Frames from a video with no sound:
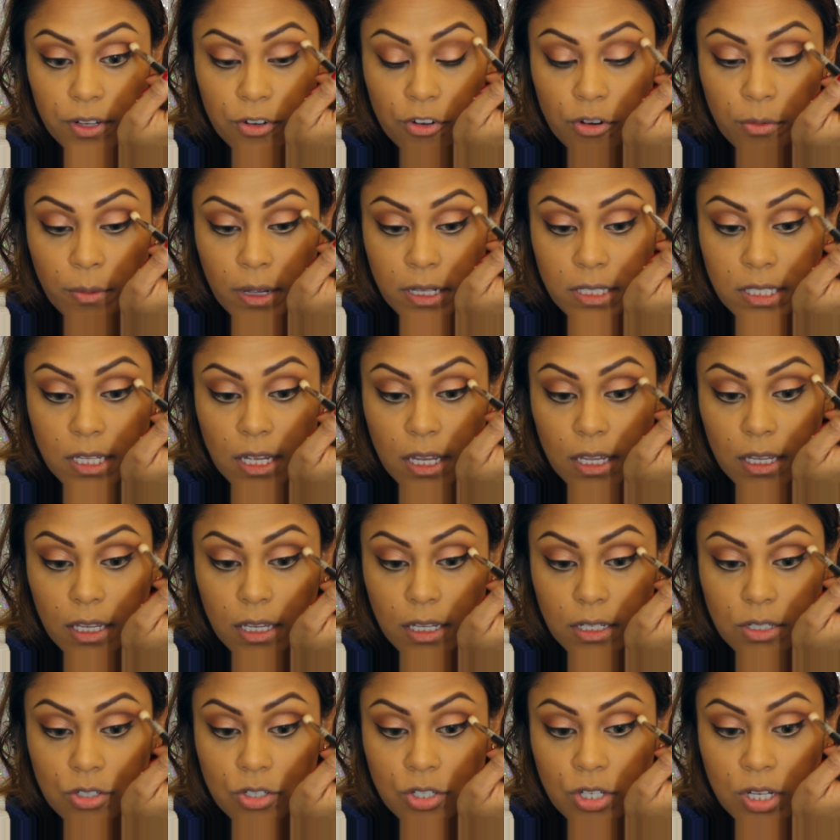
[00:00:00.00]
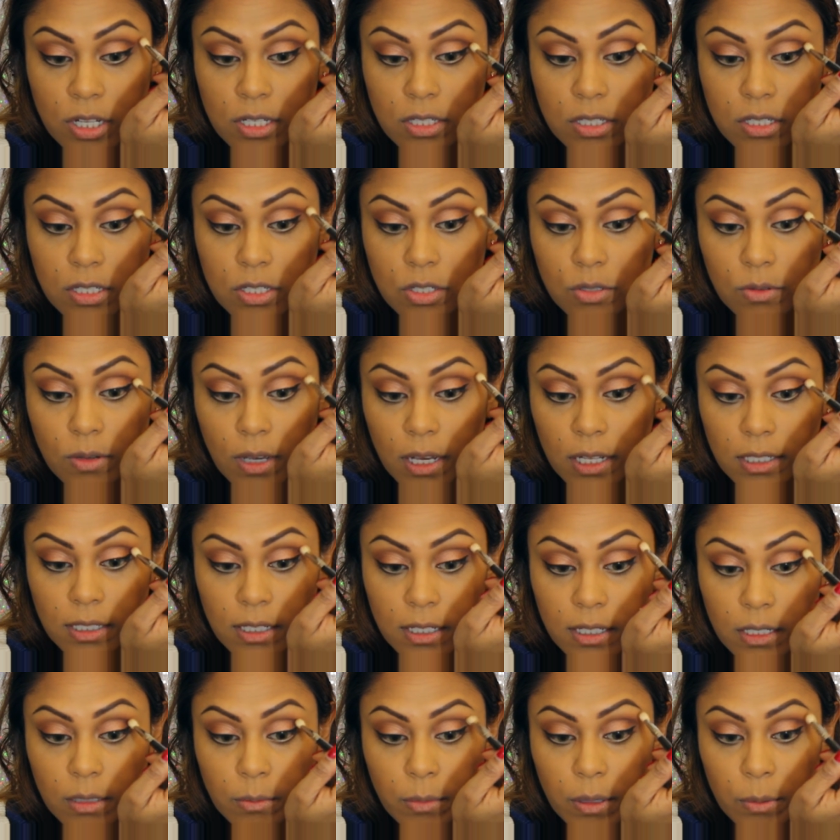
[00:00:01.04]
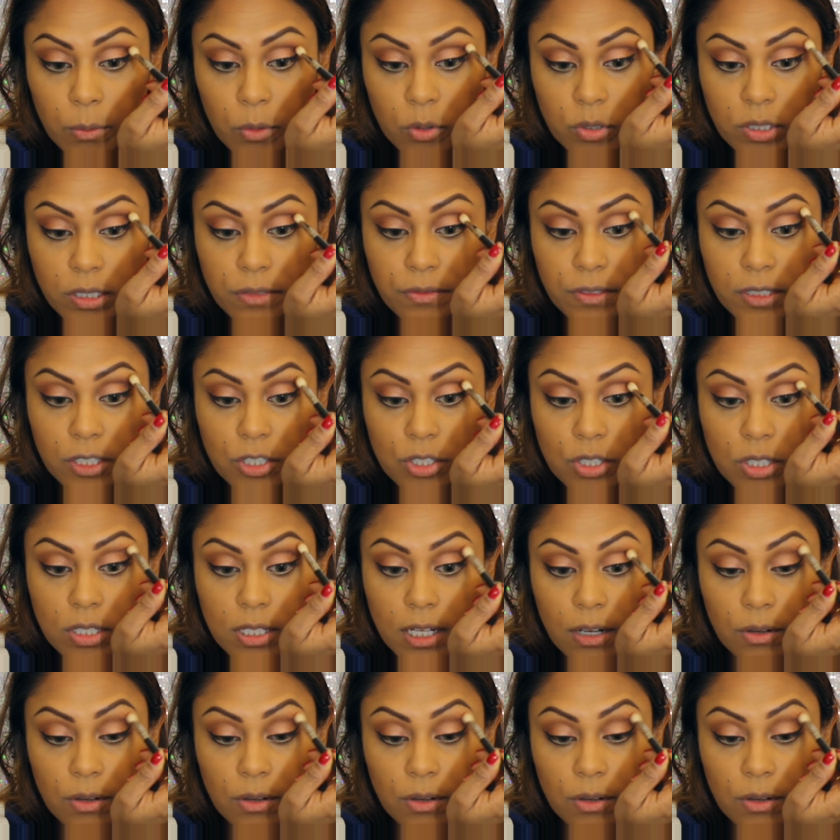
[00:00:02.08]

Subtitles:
dramatic, it's just to add a little bit more definition.